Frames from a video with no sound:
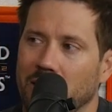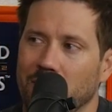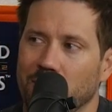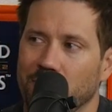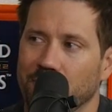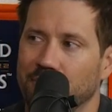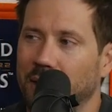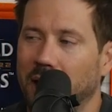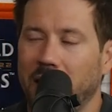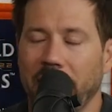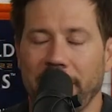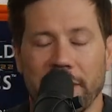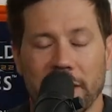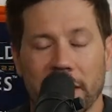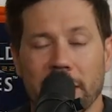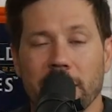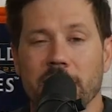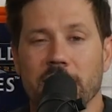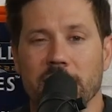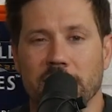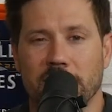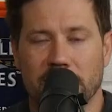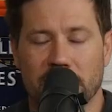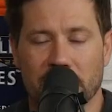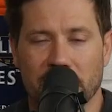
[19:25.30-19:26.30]
By the end of
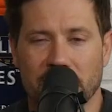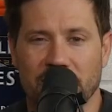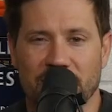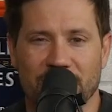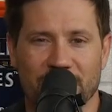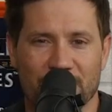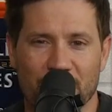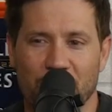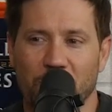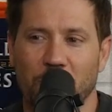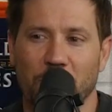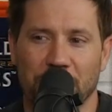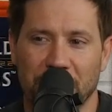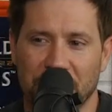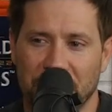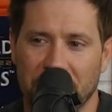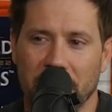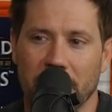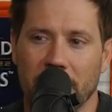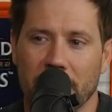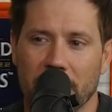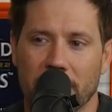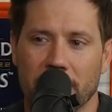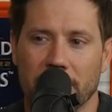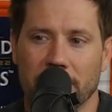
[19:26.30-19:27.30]
the season, you will
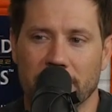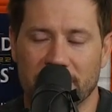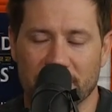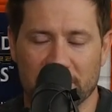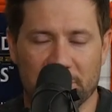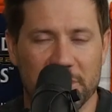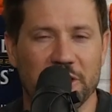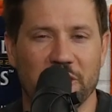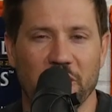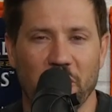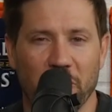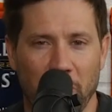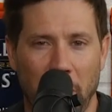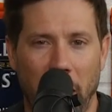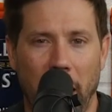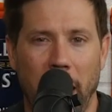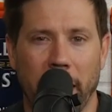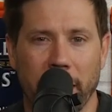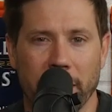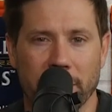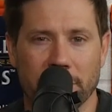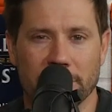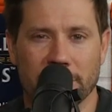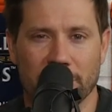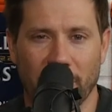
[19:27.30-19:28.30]
see DeMeco
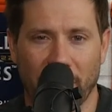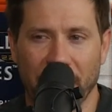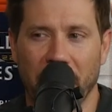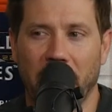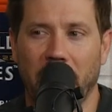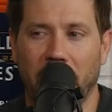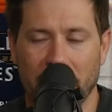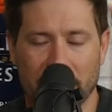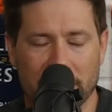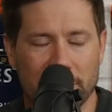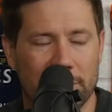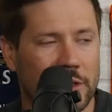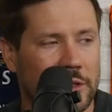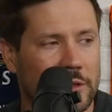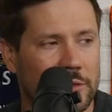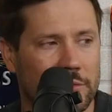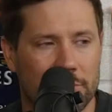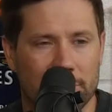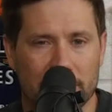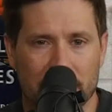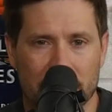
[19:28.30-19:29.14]
Ryans on the hot seat.